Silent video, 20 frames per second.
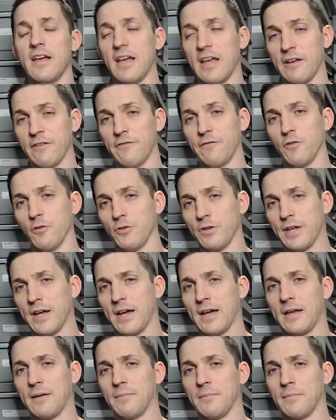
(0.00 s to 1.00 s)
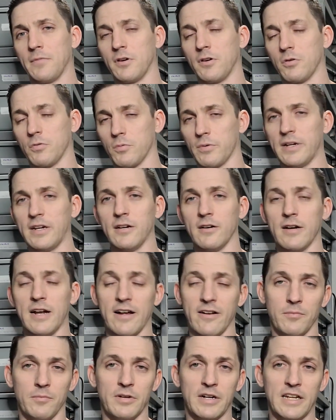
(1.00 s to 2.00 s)
a full-time career
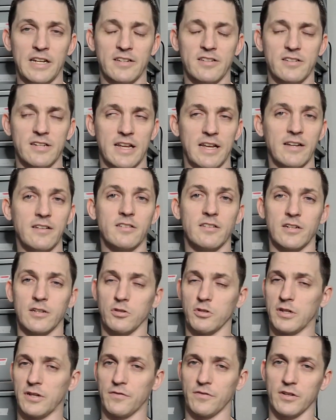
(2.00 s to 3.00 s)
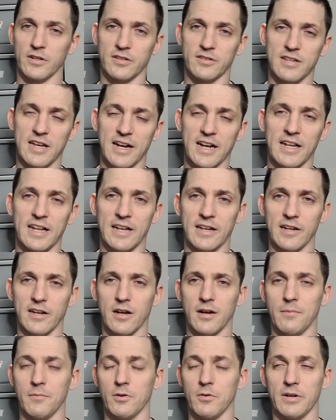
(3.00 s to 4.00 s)
out of breeding snakes? Are you looking for a second
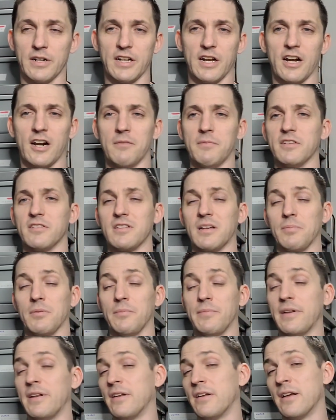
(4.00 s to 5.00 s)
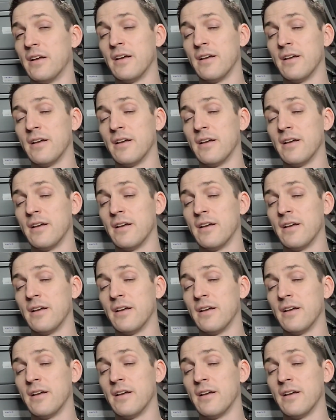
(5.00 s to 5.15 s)
income or retirement supplement?